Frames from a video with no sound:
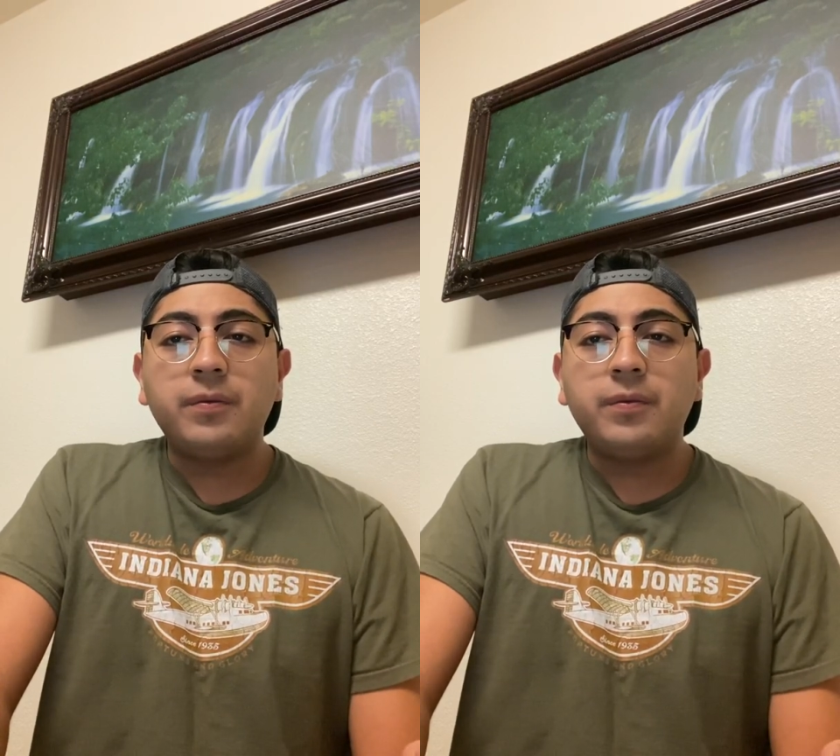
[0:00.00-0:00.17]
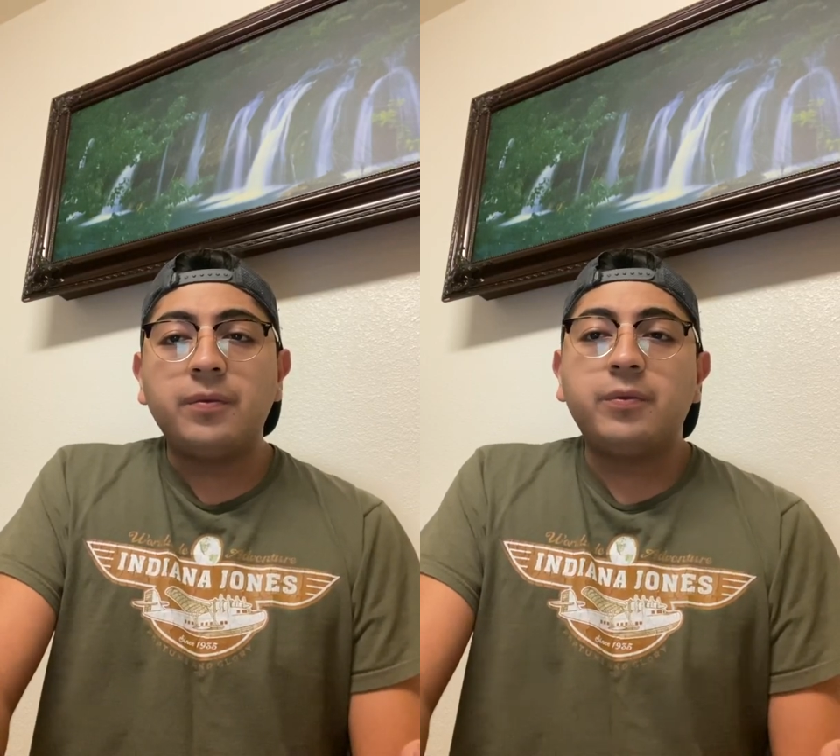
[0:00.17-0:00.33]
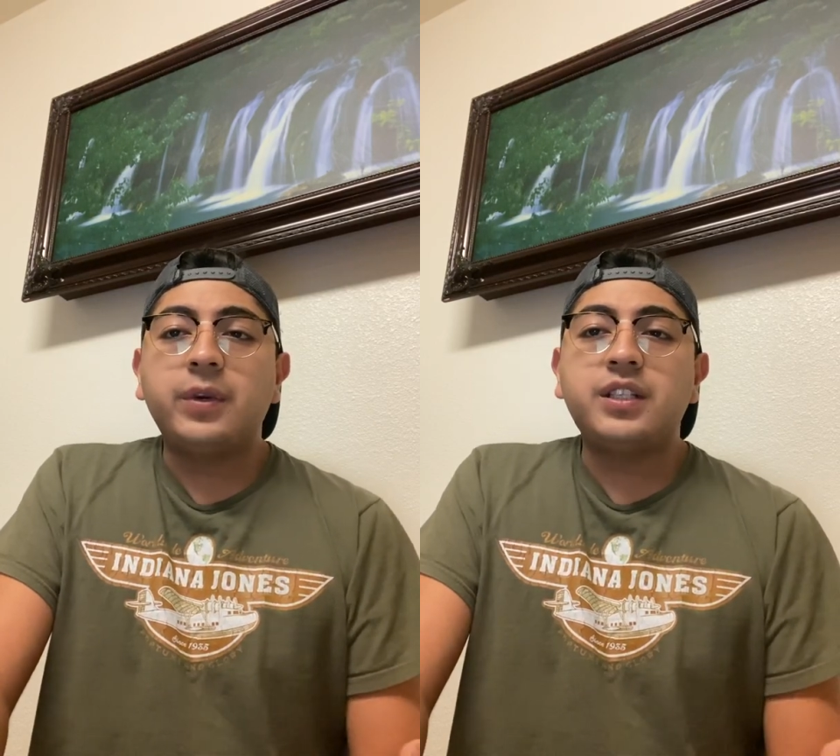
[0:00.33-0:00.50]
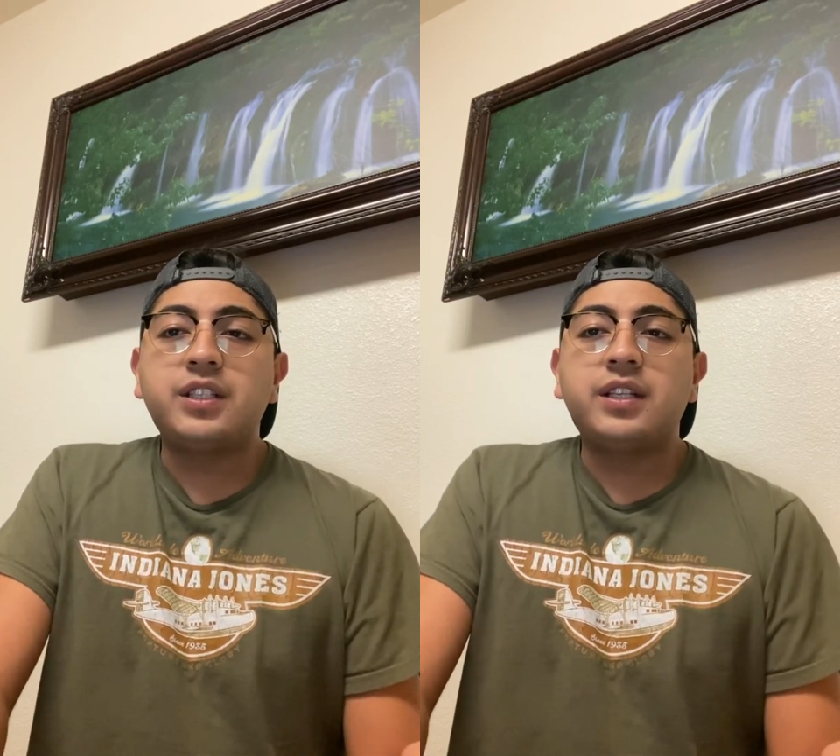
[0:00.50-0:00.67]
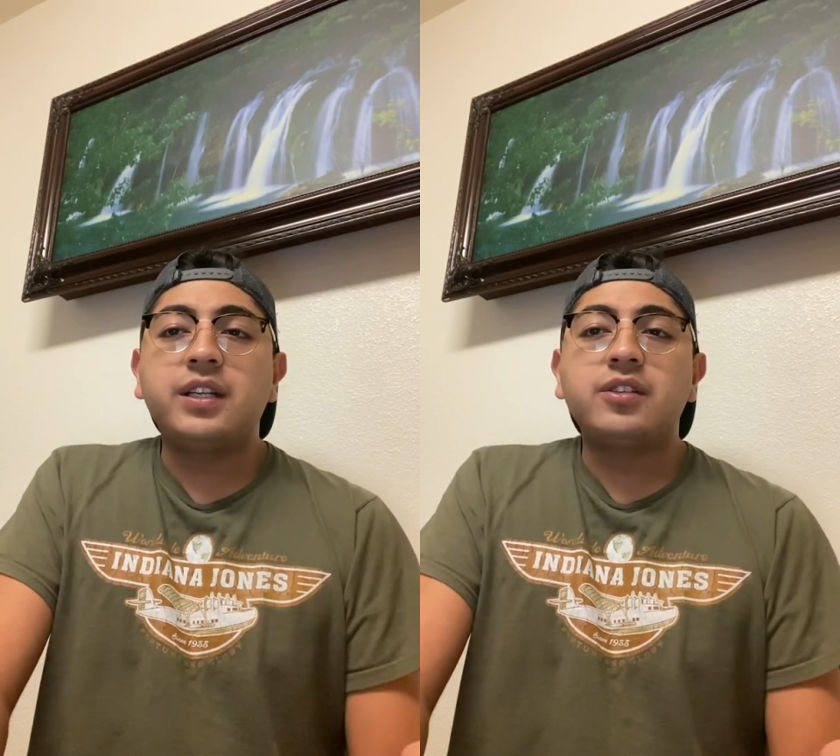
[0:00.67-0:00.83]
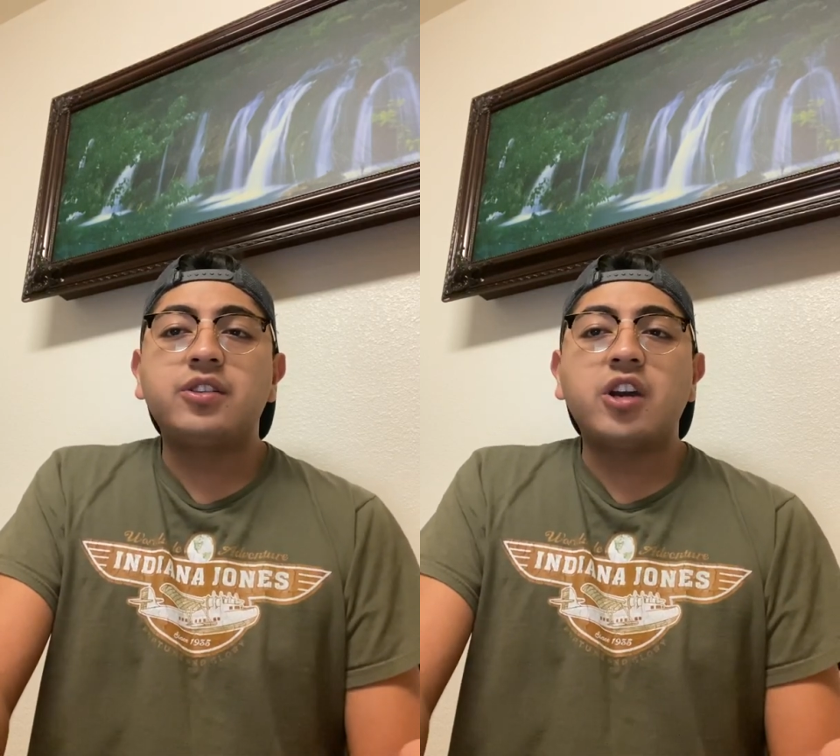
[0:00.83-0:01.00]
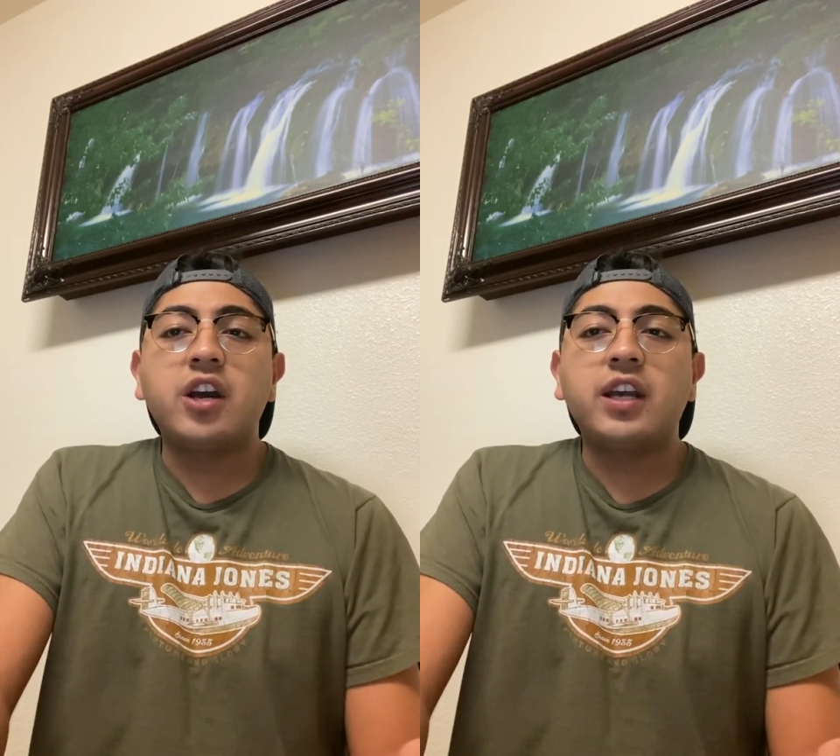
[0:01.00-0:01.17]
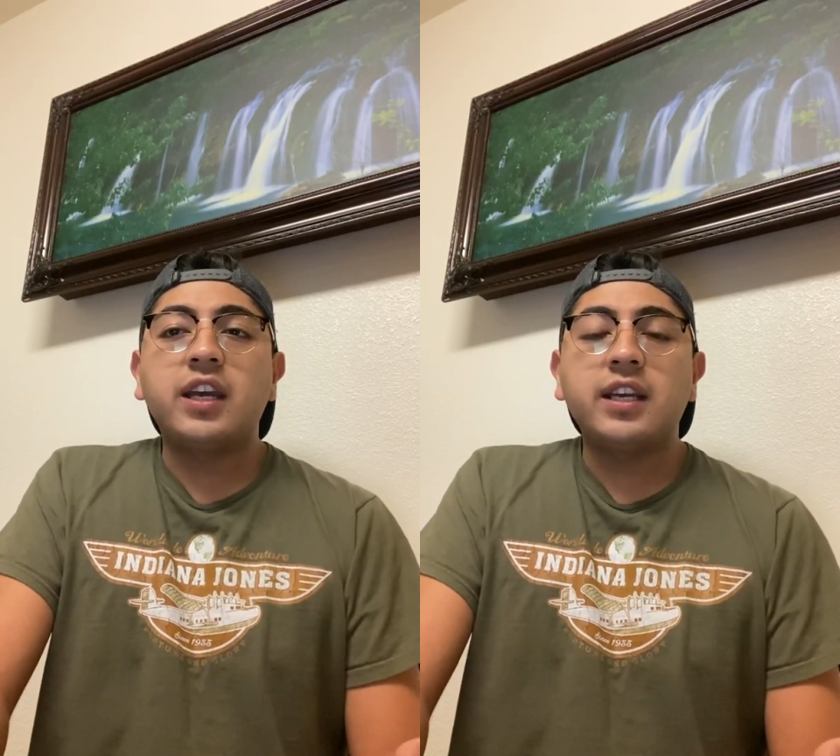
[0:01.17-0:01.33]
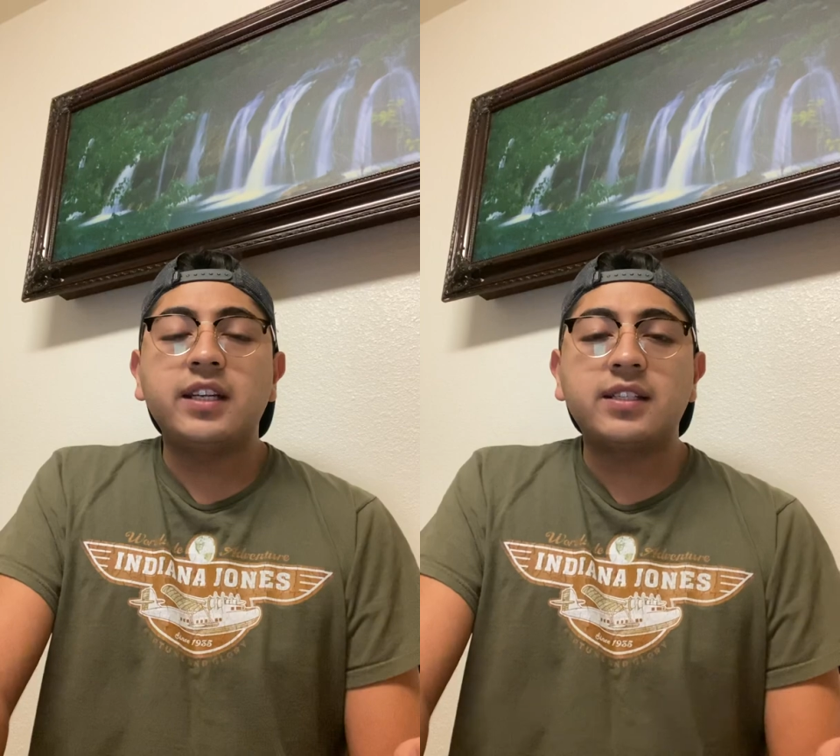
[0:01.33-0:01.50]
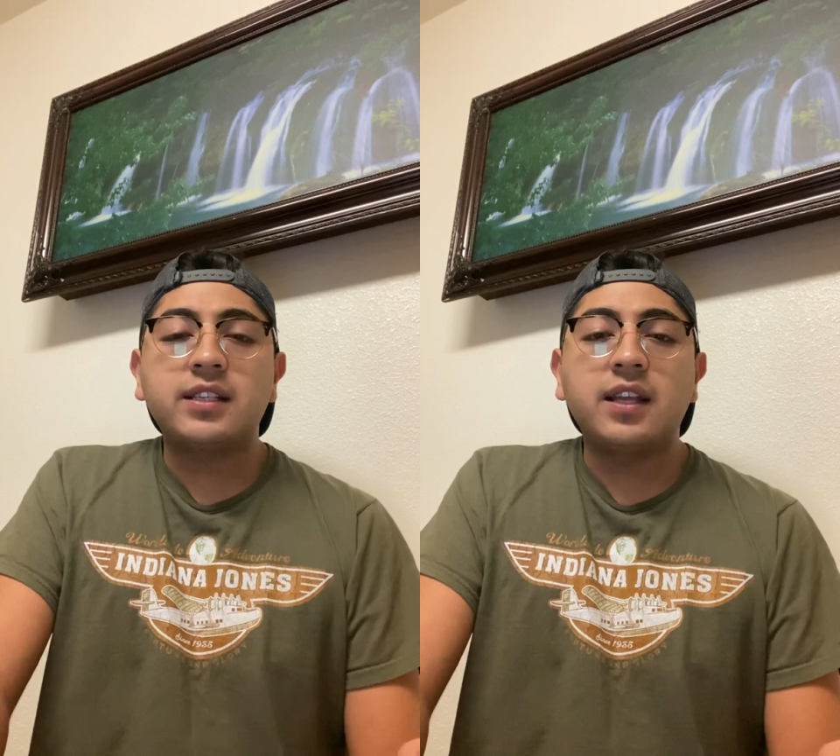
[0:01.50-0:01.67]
which this targets